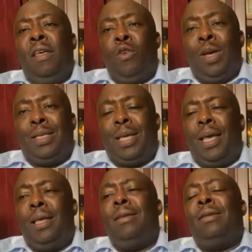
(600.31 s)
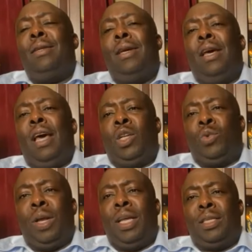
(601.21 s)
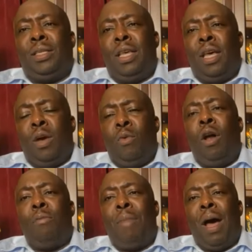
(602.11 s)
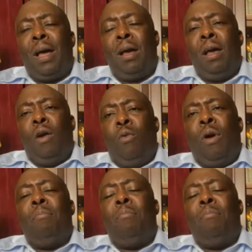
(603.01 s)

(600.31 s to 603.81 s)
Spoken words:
USAID, as well as the World Bank, were